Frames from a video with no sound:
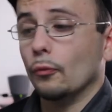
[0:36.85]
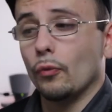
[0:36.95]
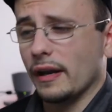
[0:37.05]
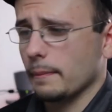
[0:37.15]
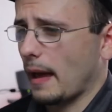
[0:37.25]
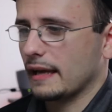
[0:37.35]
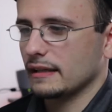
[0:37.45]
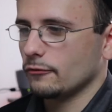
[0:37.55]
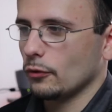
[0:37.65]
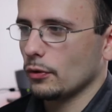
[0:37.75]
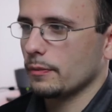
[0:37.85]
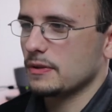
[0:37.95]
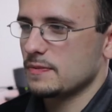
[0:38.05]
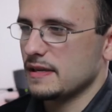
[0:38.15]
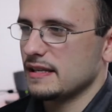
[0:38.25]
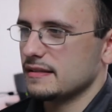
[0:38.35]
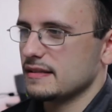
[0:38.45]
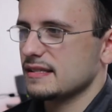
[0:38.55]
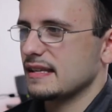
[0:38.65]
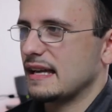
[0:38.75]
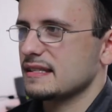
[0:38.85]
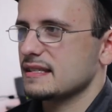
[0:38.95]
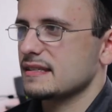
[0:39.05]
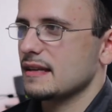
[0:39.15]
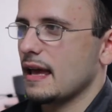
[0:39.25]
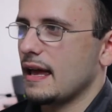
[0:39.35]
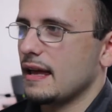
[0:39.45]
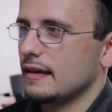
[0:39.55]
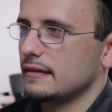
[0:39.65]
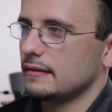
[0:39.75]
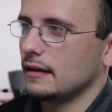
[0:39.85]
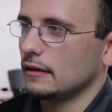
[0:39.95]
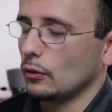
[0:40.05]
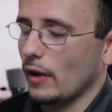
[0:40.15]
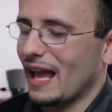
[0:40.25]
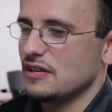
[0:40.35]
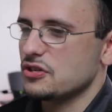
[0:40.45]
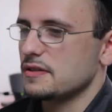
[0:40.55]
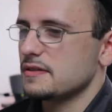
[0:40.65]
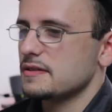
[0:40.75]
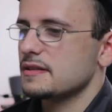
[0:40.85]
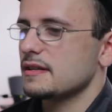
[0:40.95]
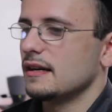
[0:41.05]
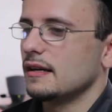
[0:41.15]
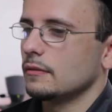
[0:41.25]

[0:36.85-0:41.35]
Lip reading: running back and forth between sets and locations.